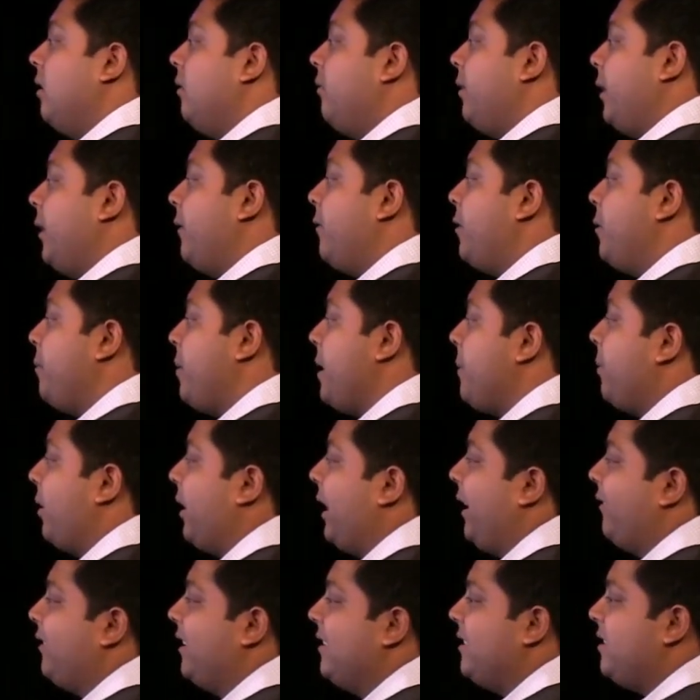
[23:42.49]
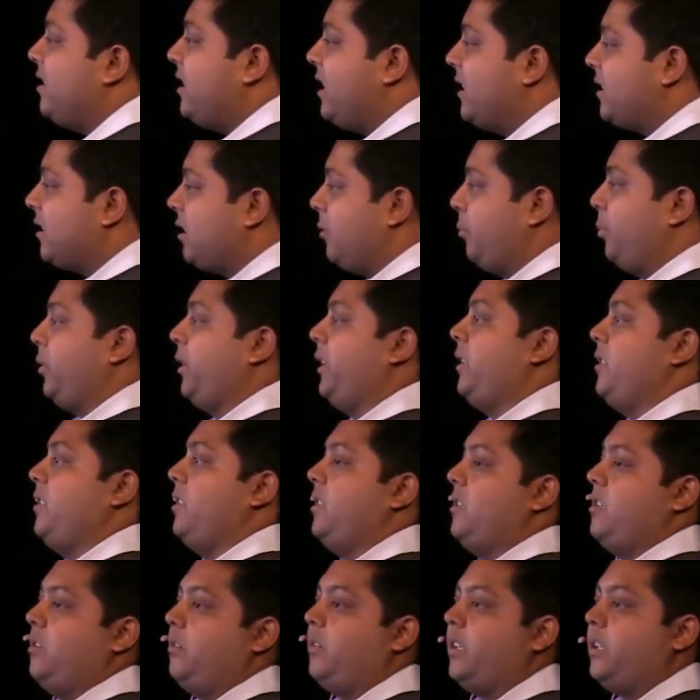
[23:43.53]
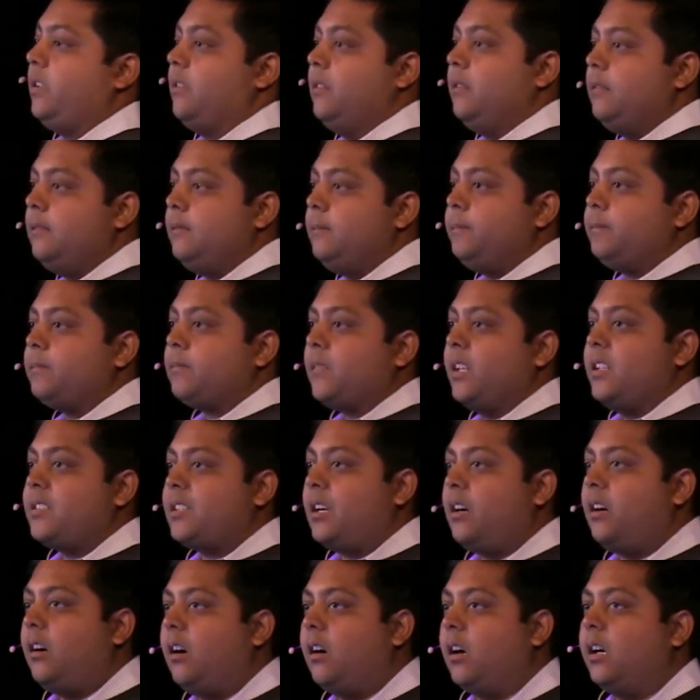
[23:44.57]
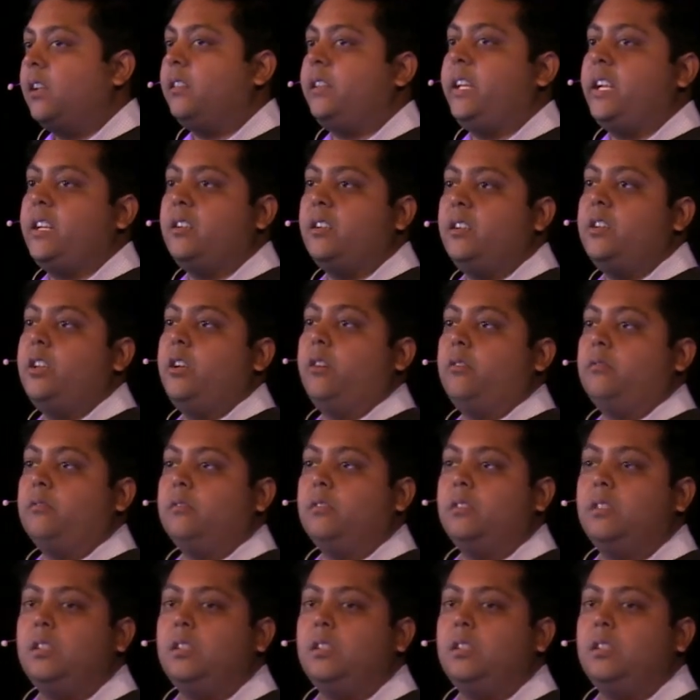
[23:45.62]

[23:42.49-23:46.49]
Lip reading: Very few people have the discipline to do it. It's a hard thing to do.